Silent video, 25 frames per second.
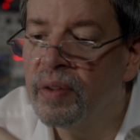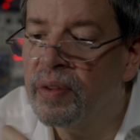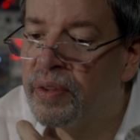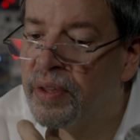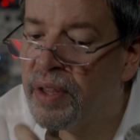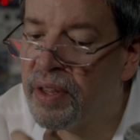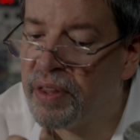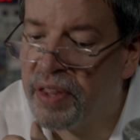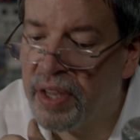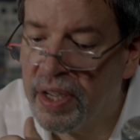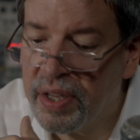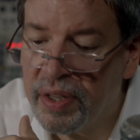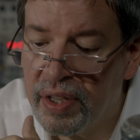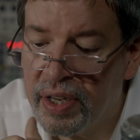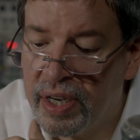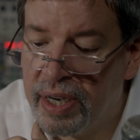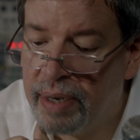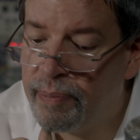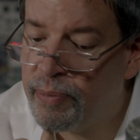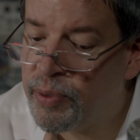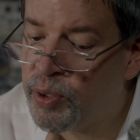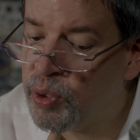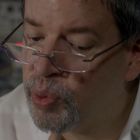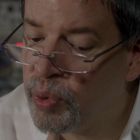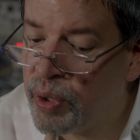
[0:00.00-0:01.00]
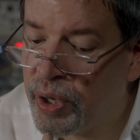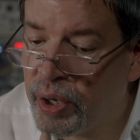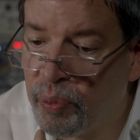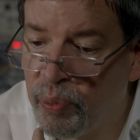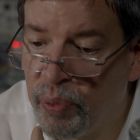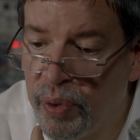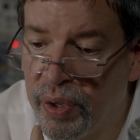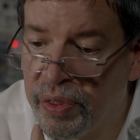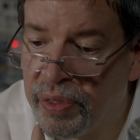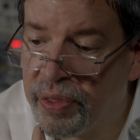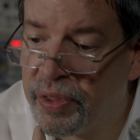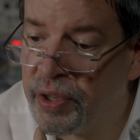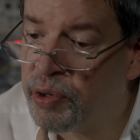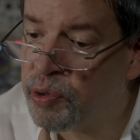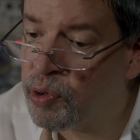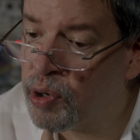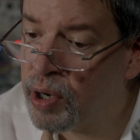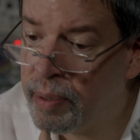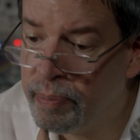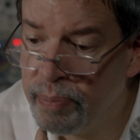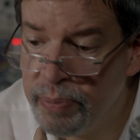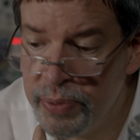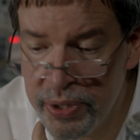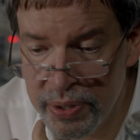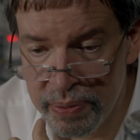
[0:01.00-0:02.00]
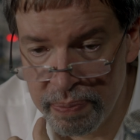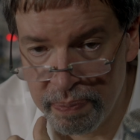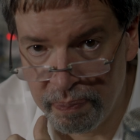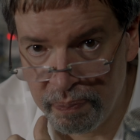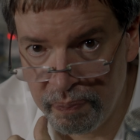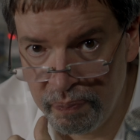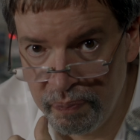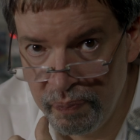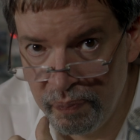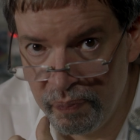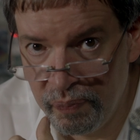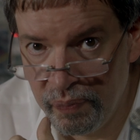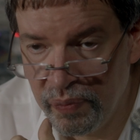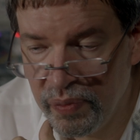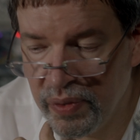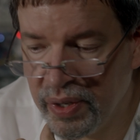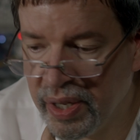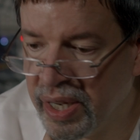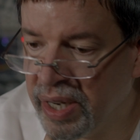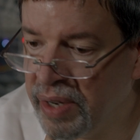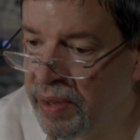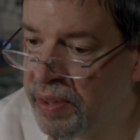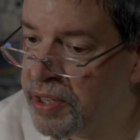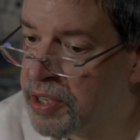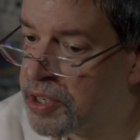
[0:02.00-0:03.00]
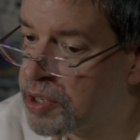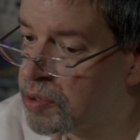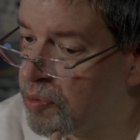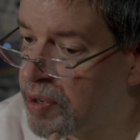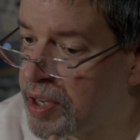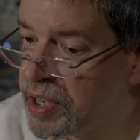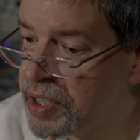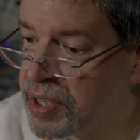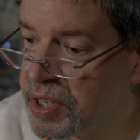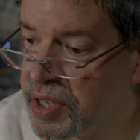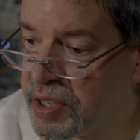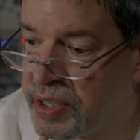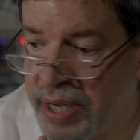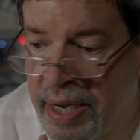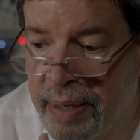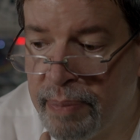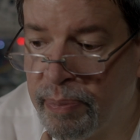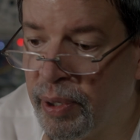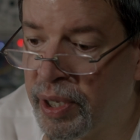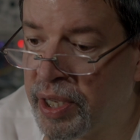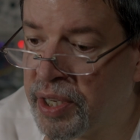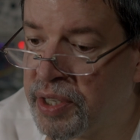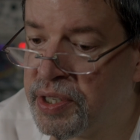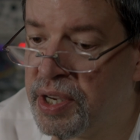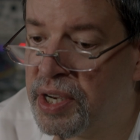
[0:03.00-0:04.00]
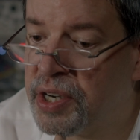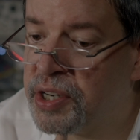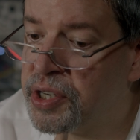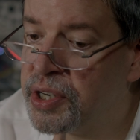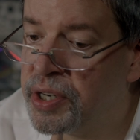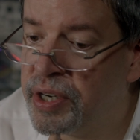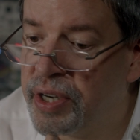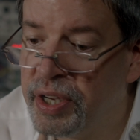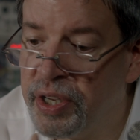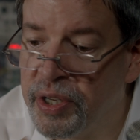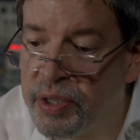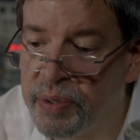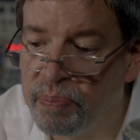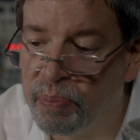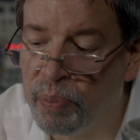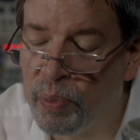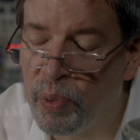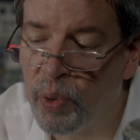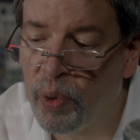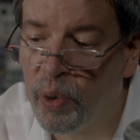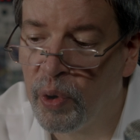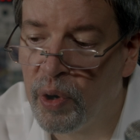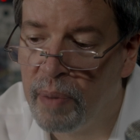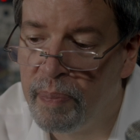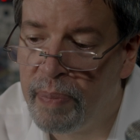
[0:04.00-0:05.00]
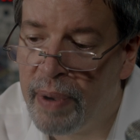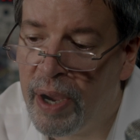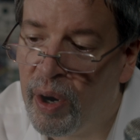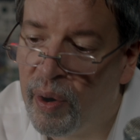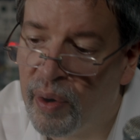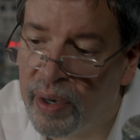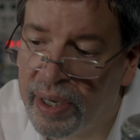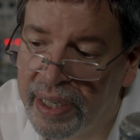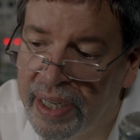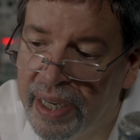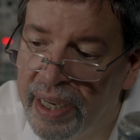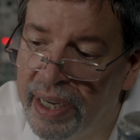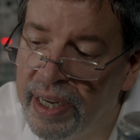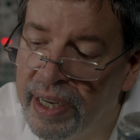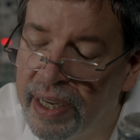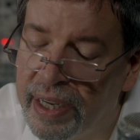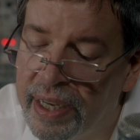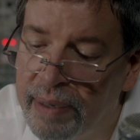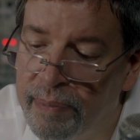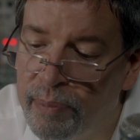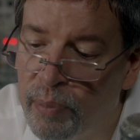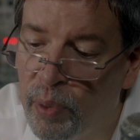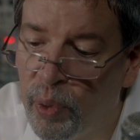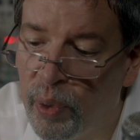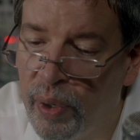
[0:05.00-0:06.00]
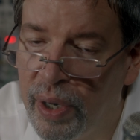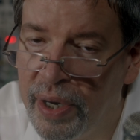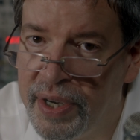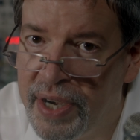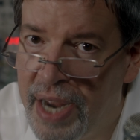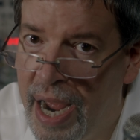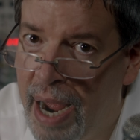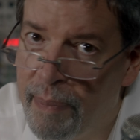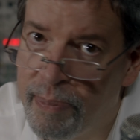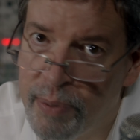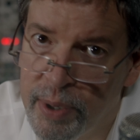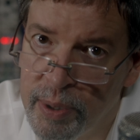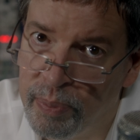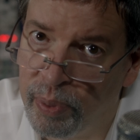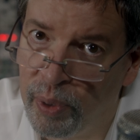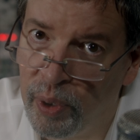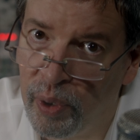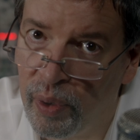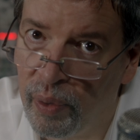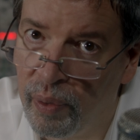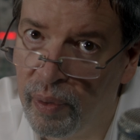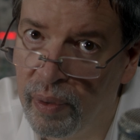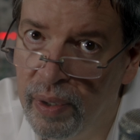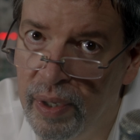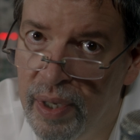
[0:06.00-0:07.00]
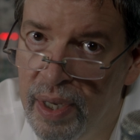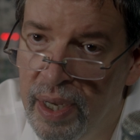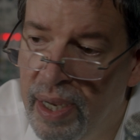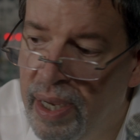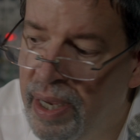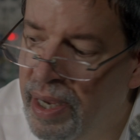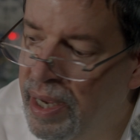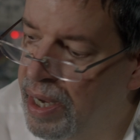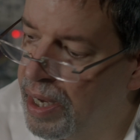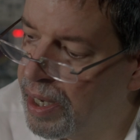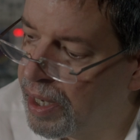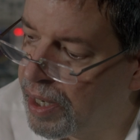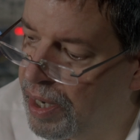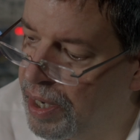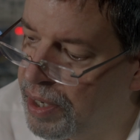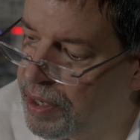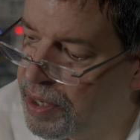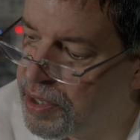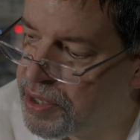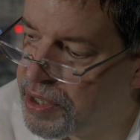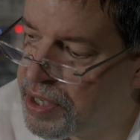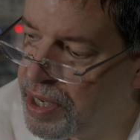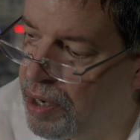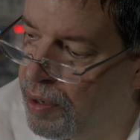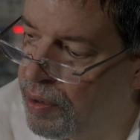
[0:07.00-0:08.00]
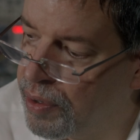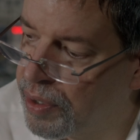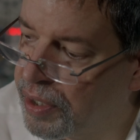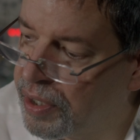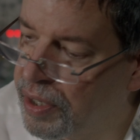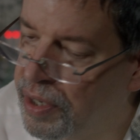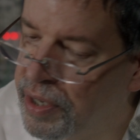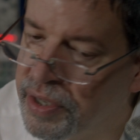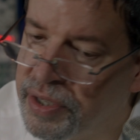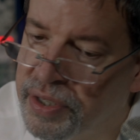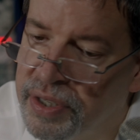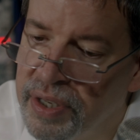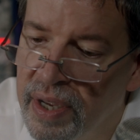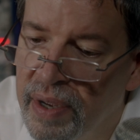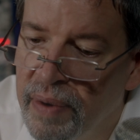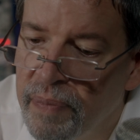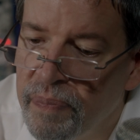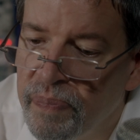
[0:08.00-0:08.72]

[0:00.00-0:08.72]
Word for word: The thing that I'm doing with the drums in this recent sampling session is more about getting a more adaptable kind of sound because